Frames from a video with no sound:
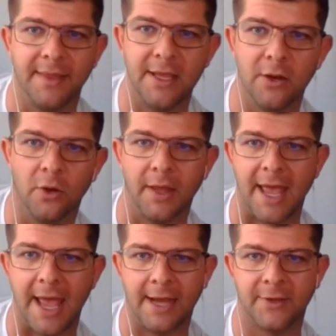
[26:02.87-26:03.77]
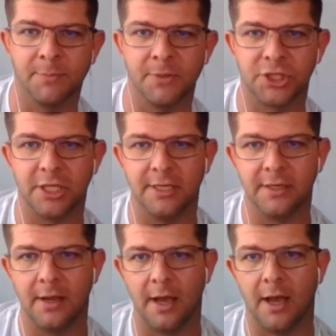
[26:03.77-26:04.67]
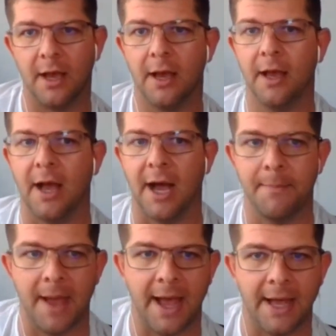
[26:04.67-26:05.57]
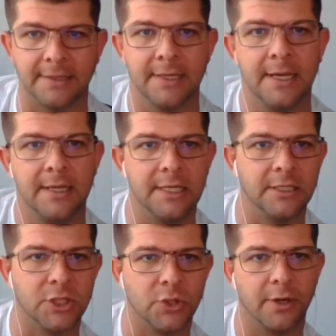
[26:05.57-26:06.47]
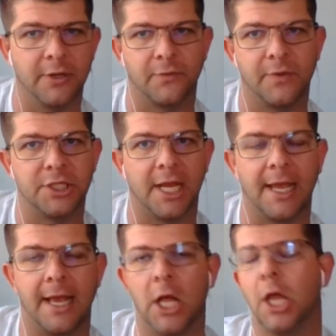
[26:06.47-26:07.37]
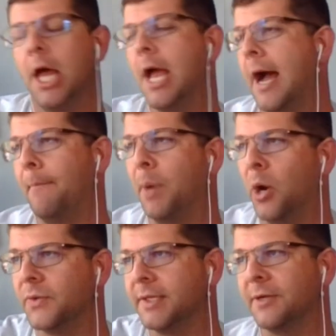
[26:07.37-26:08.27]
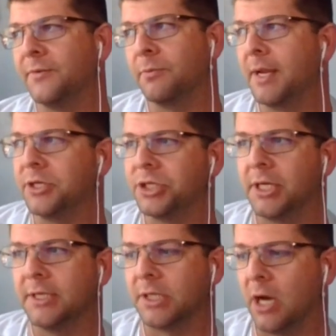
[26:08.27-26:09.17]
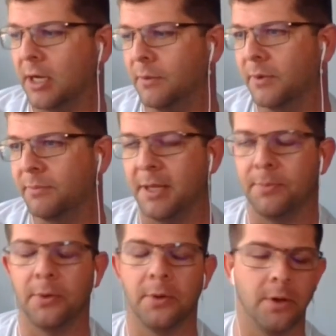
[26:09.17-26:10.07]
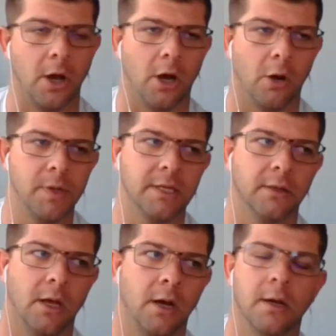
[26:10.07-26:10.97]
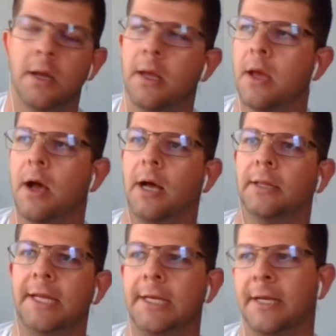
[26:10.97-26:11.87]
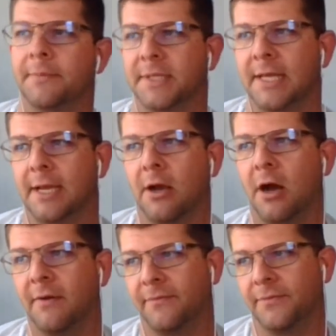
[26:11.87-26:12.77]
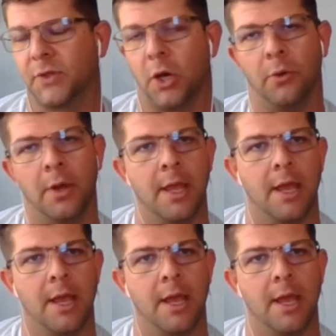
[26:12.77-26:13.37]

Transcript: the old X machine. I'm at the Notorious VJL. I'm posting information, talking with people all week long, leading up to kickoff. So,